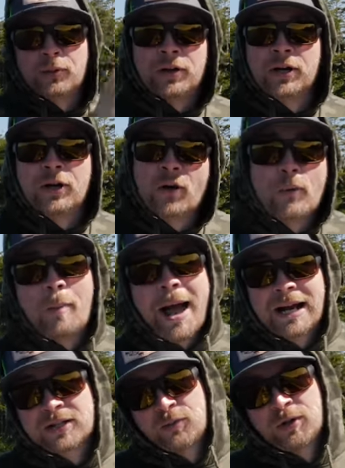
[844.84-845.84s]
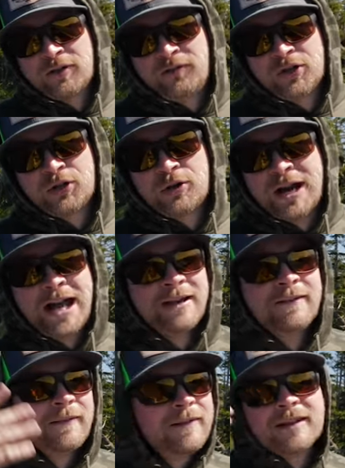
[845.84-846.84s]
we're gonna go back to where the fish are
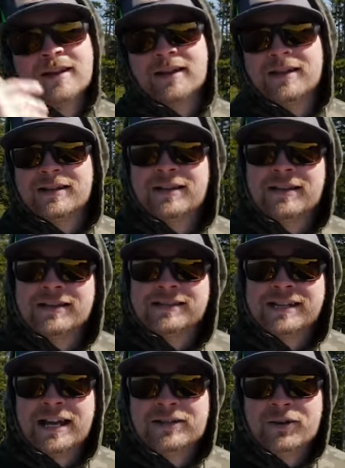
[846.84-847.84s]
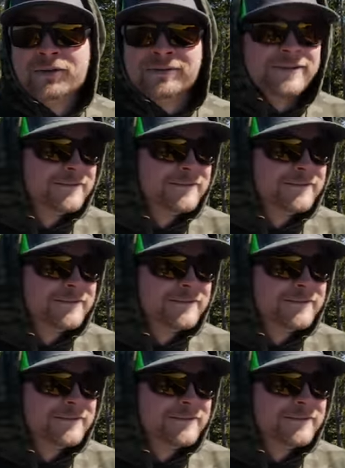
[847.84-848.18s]
at. Stay tuned.